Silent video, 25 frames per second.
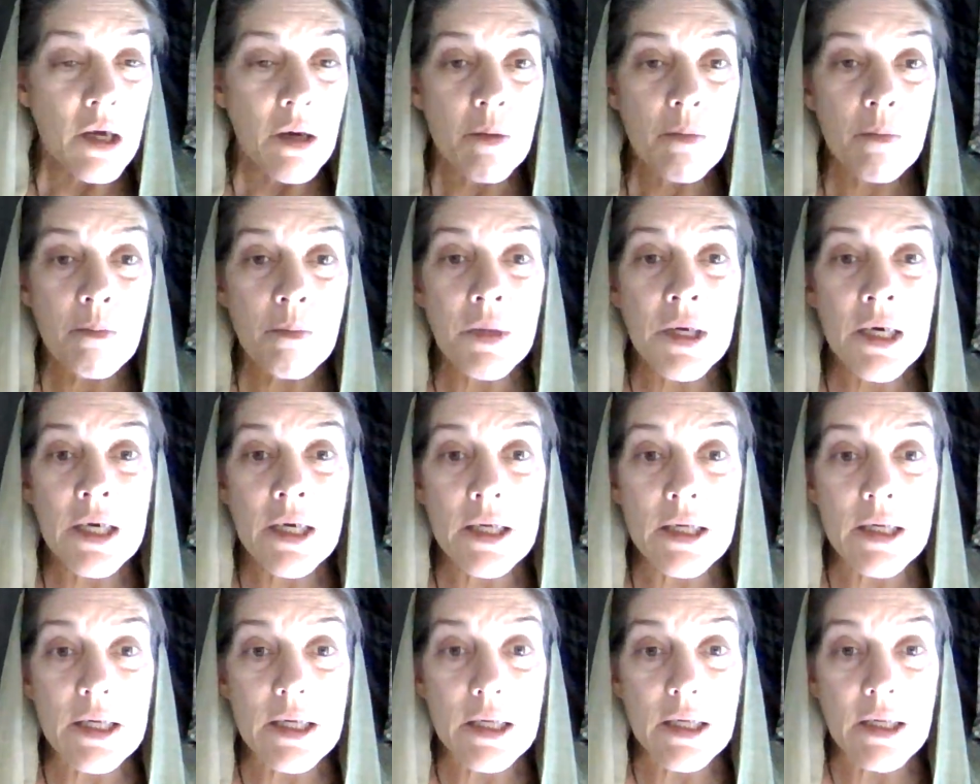
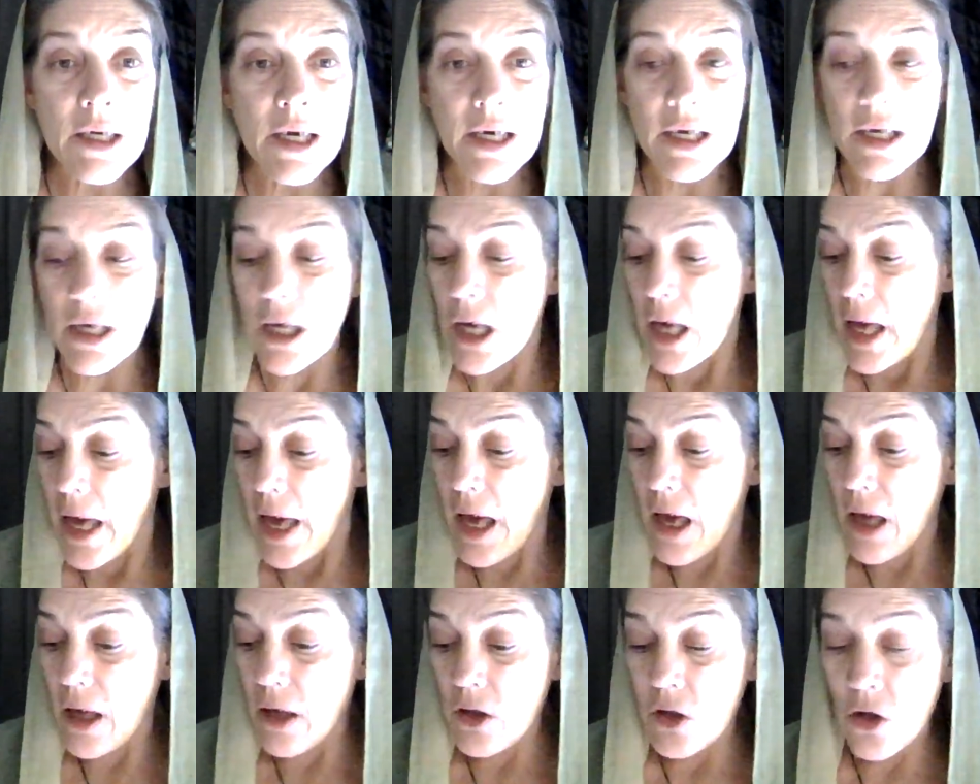means, like,
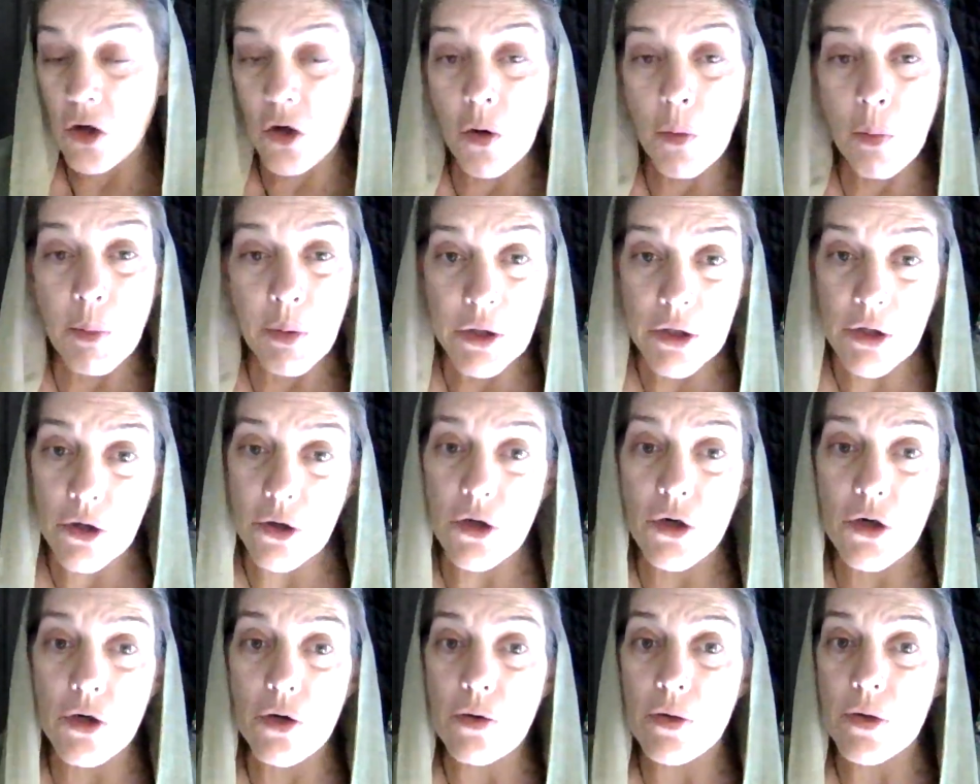you put your
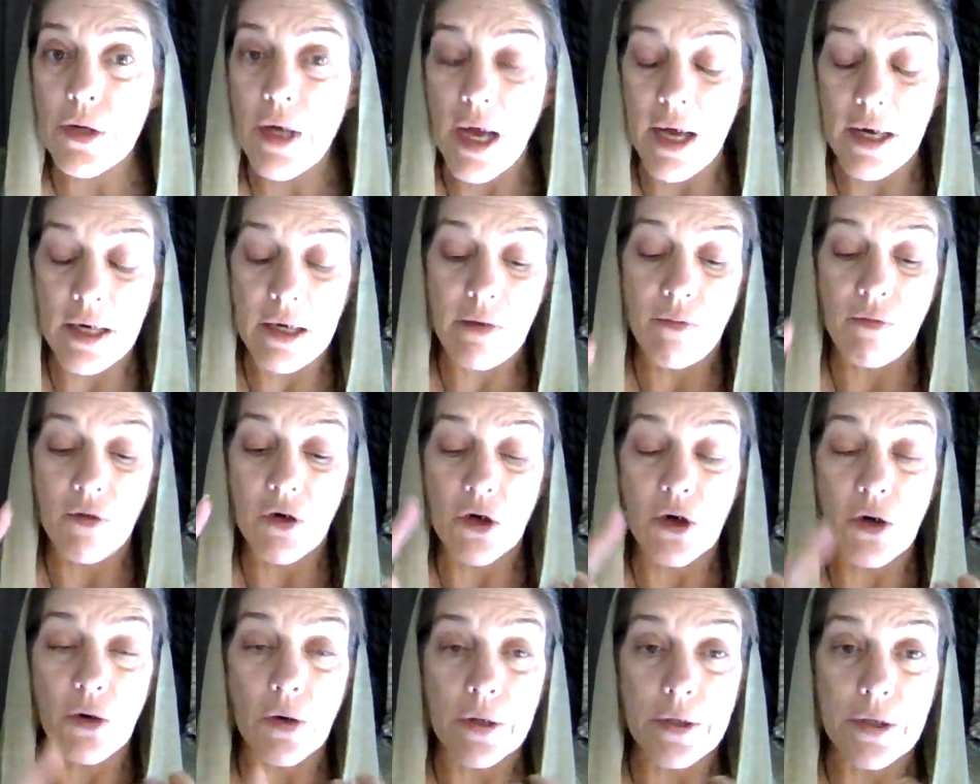shoes on if you're
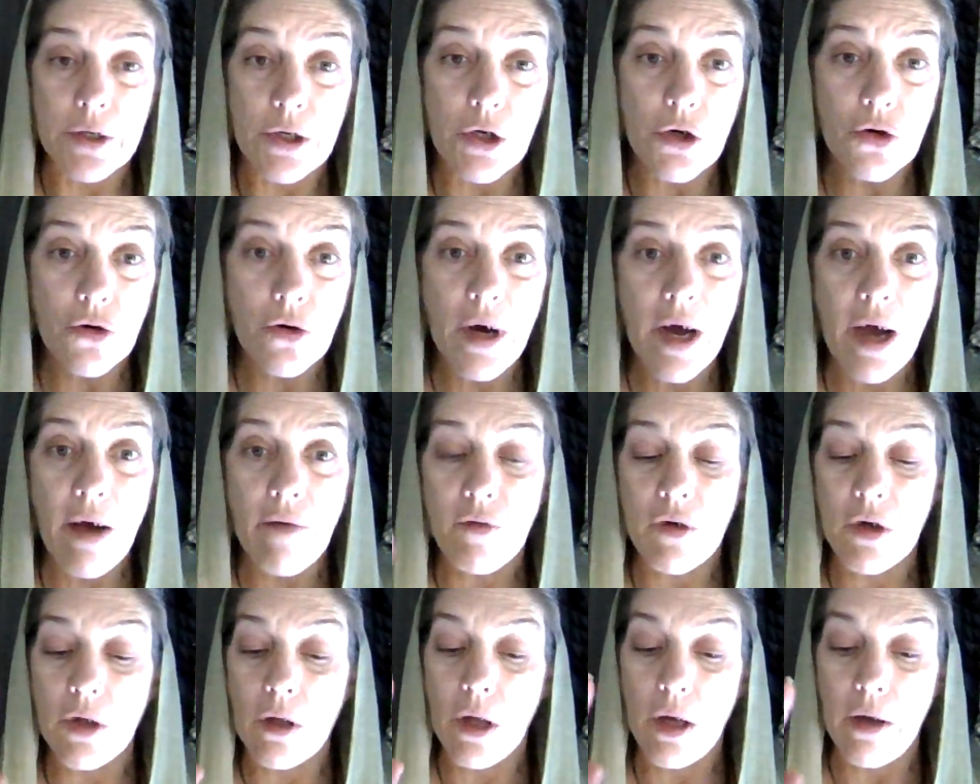going to
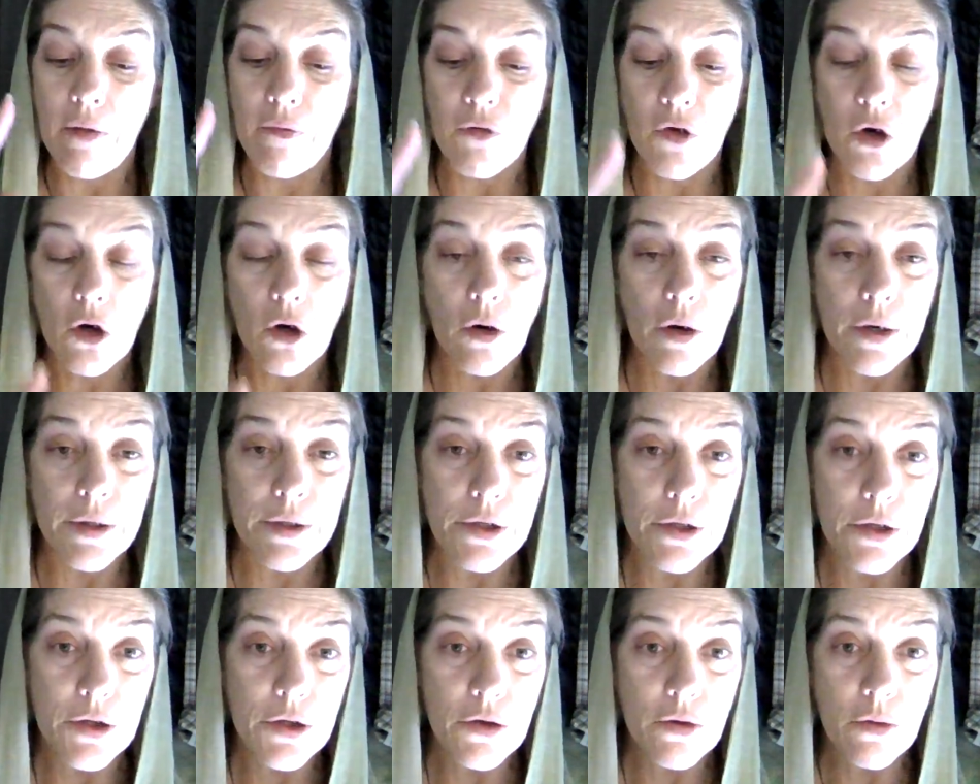travel, if you're going
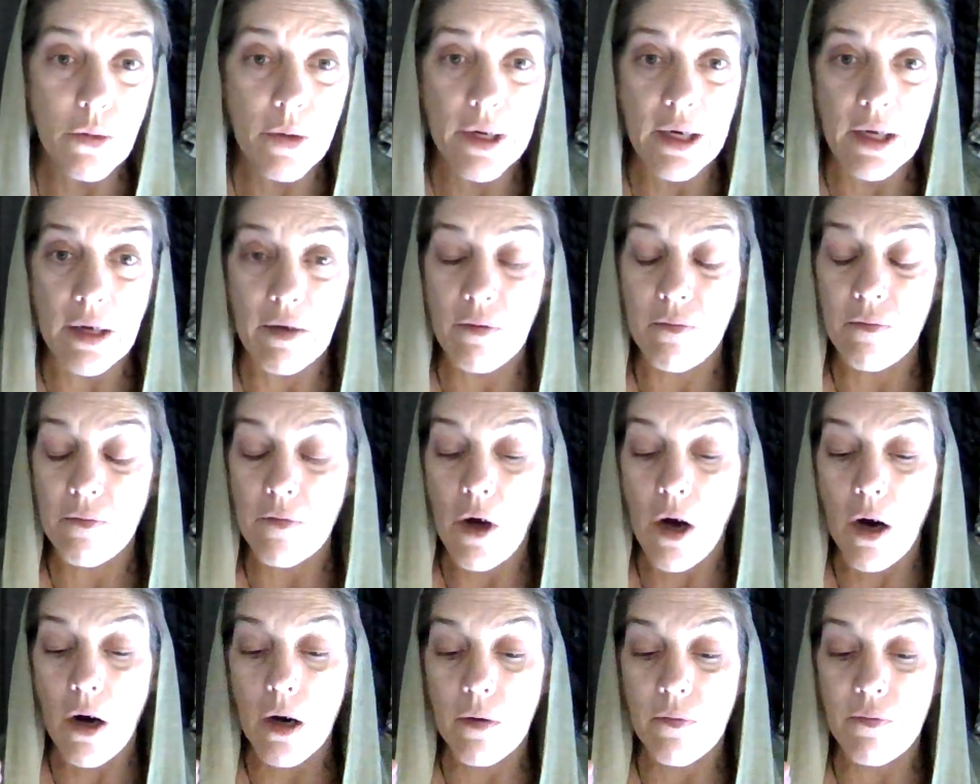to do any
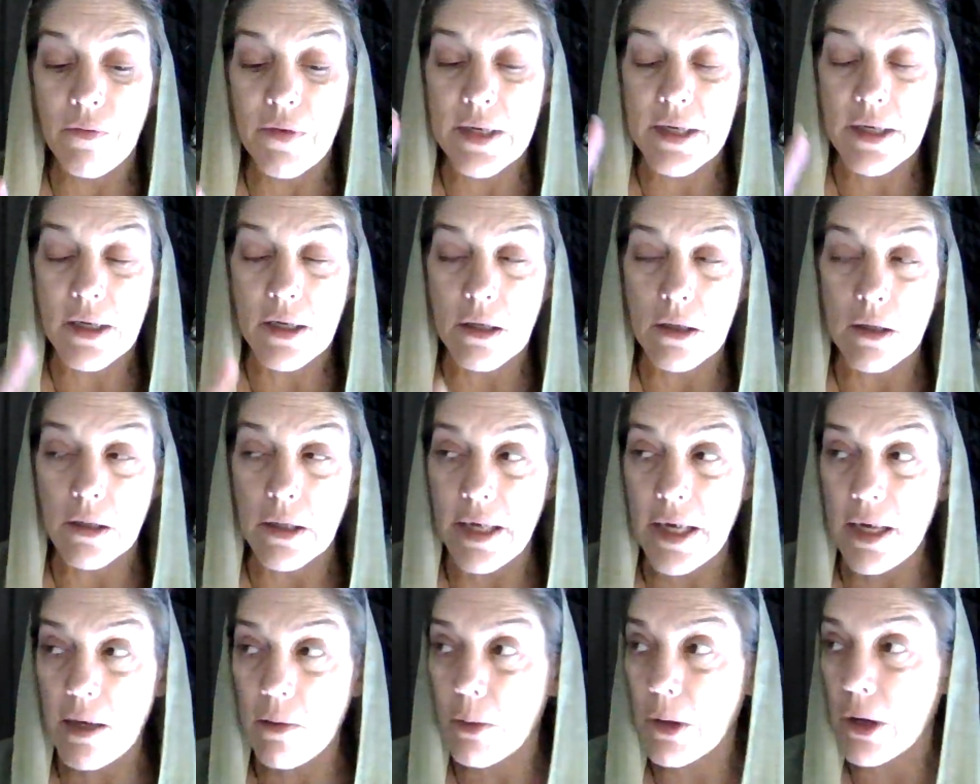hard physical
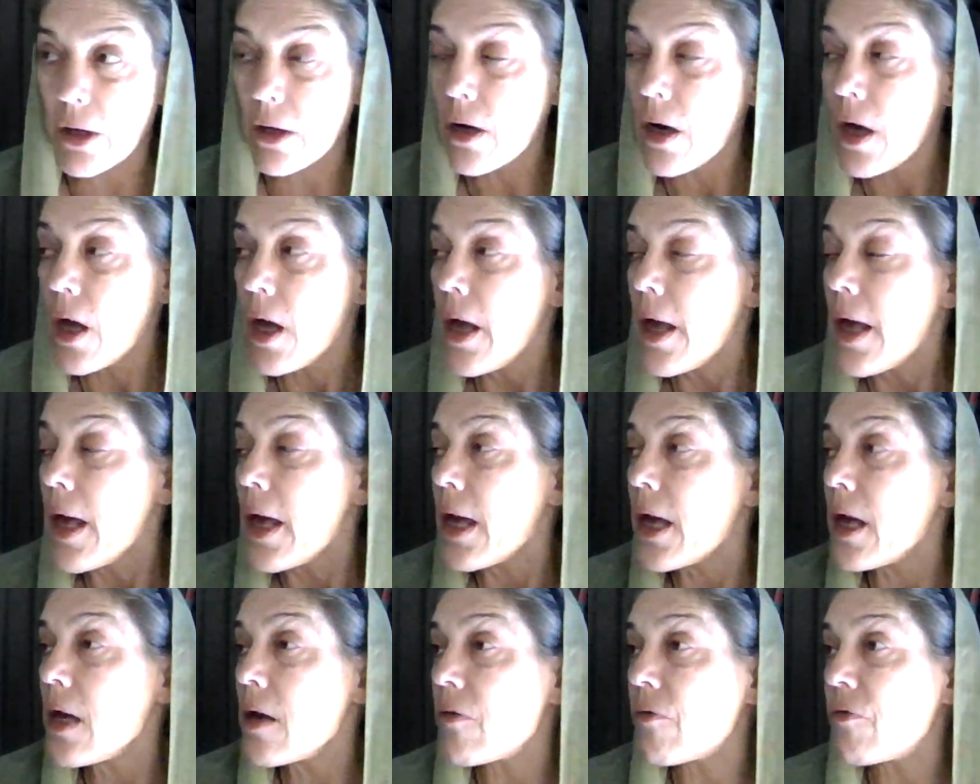labor,
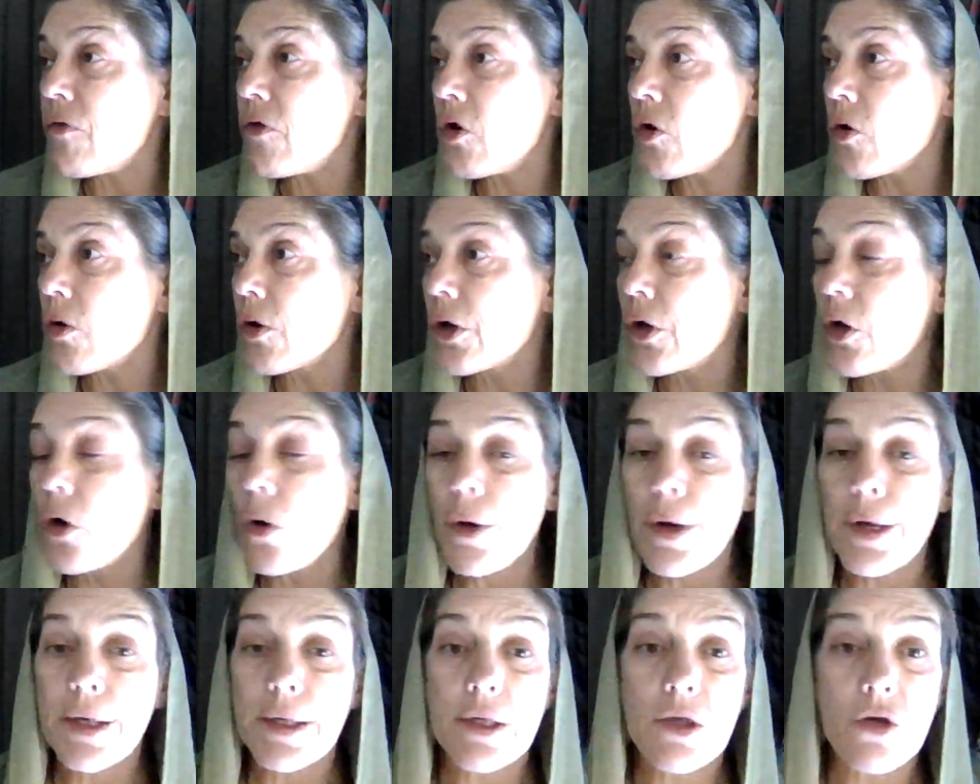if you're
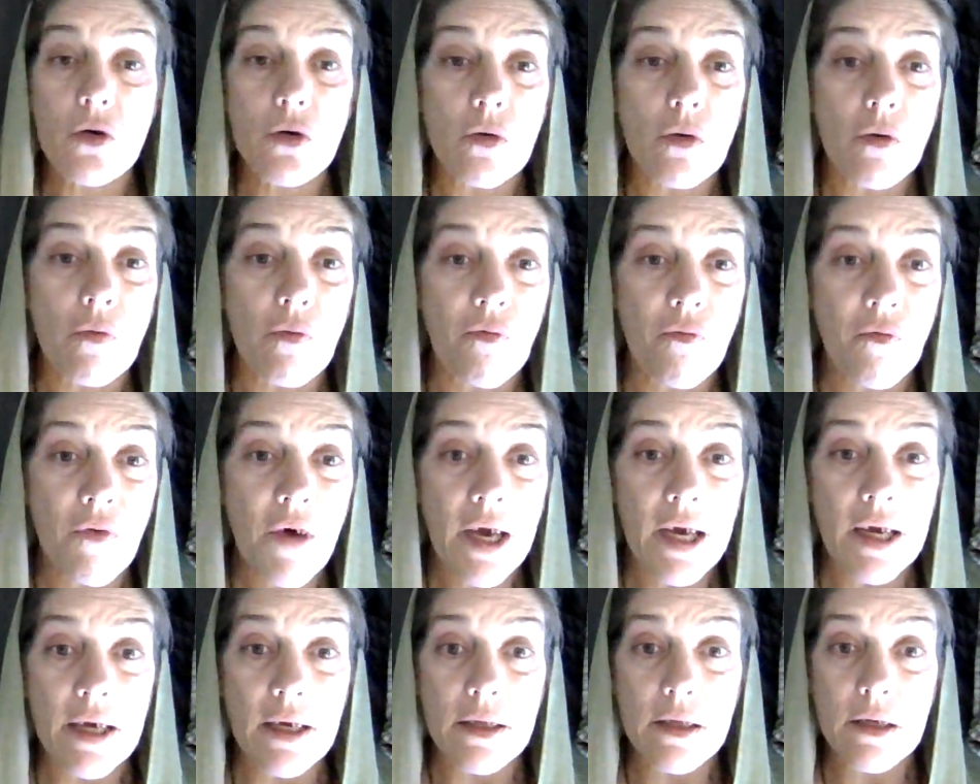going to
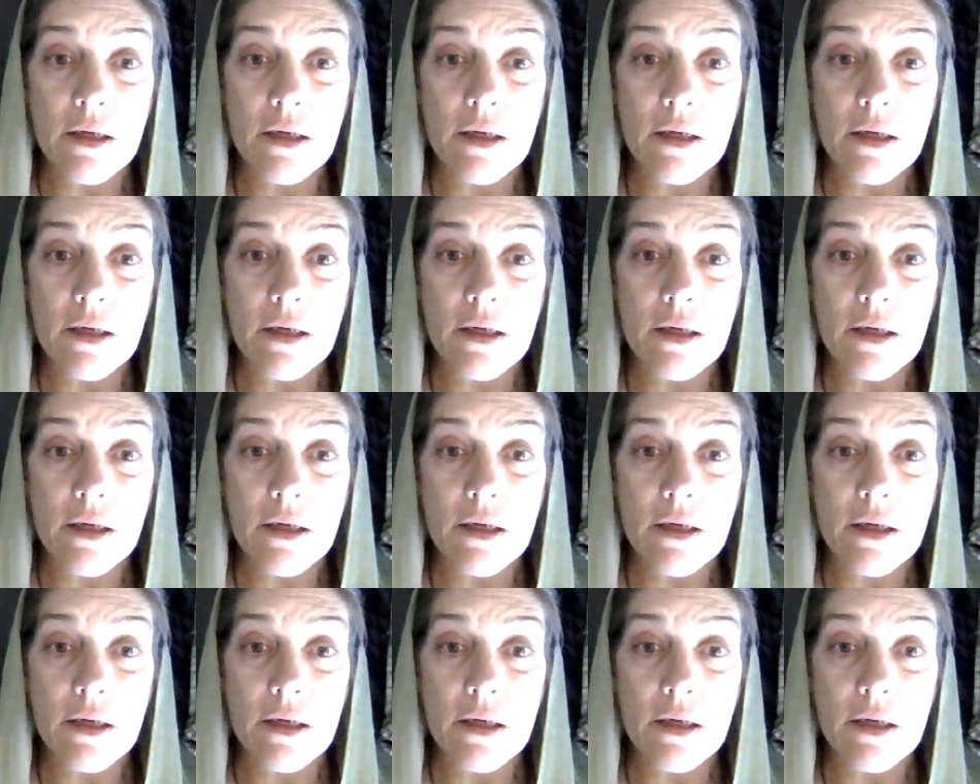fight.